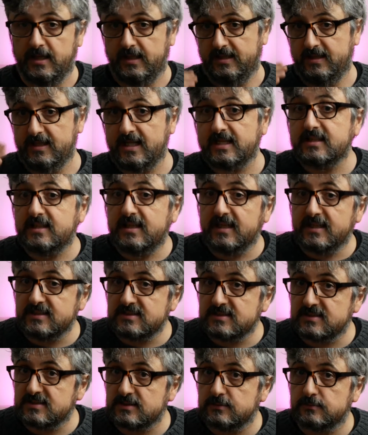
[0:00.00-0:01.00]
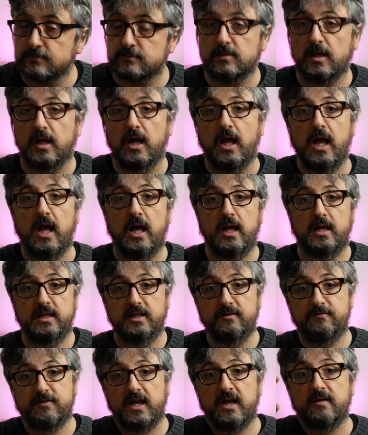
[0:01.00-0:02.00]
In that case,
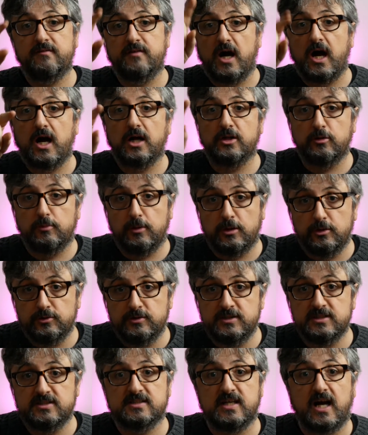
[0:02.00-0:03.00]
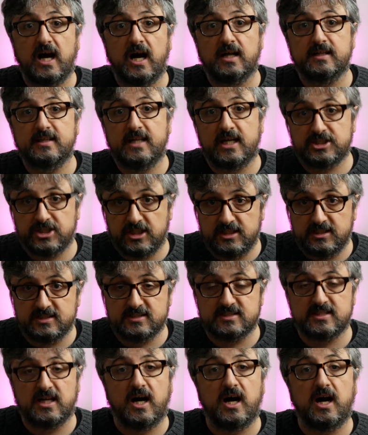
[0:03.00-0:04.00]
if I have rwx,
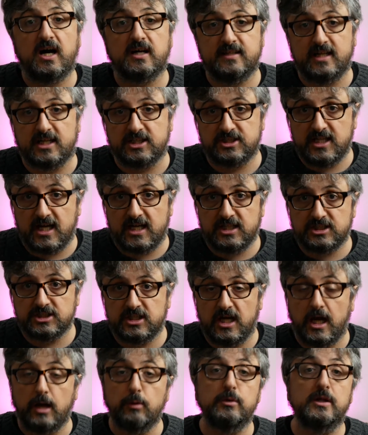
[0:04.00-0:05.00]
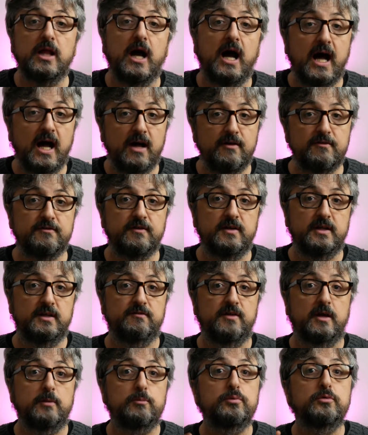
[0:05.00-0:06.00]
r-x, r-dash, I will have,
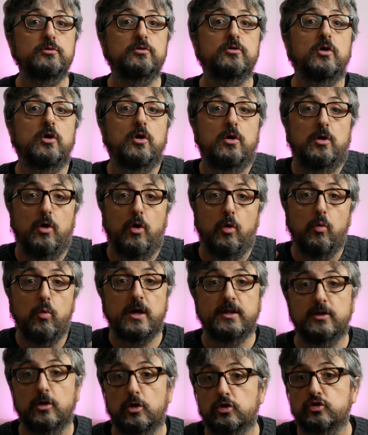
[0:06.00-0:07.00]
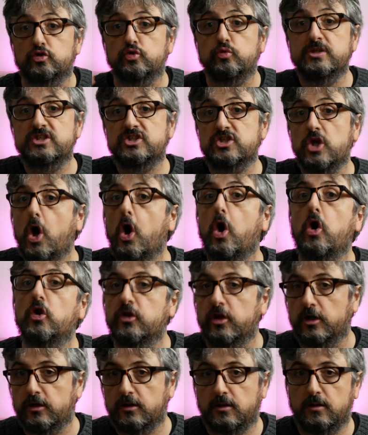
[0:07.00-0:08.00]
if I put a switch
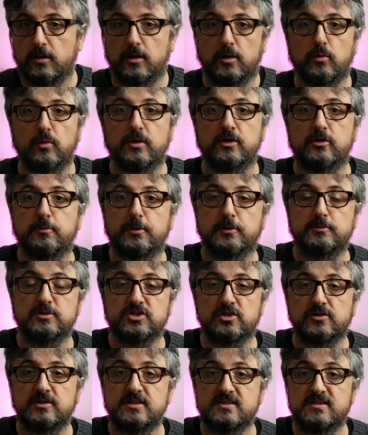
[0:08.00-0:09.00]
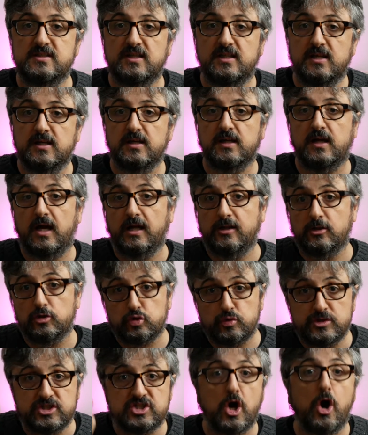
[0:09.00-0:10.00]
on when the permission is here and the
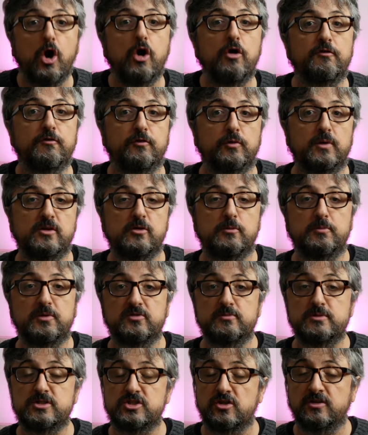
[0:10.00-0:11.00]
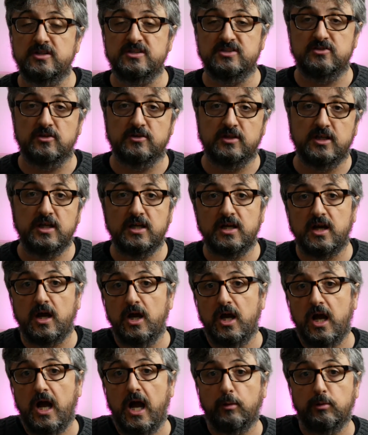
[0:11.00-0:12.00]
switch off when the permission is not here,
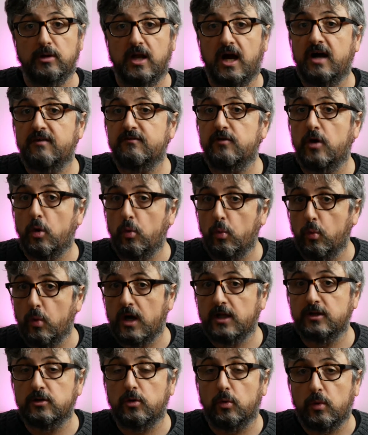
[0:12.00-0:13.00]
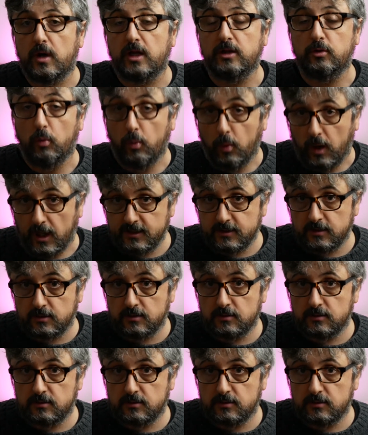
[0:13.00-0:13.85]
I will have 111